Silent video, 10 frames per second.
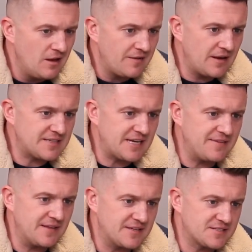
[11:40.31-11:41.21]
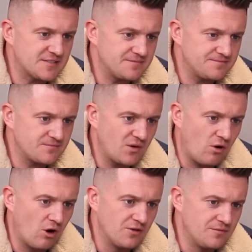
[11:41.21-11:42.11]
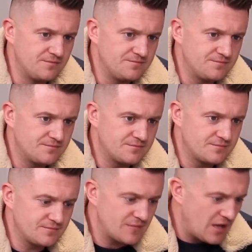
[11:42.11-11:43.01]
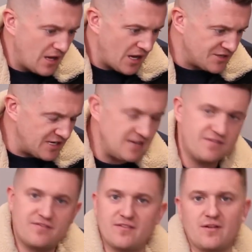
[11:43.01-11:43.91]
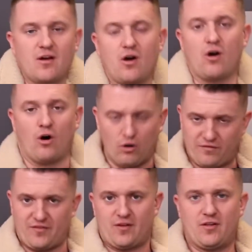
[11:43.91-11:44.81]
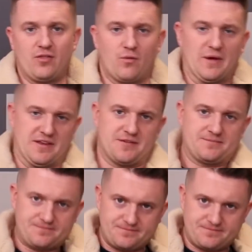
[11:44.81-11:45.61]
Now let's end this on Hadith of the week.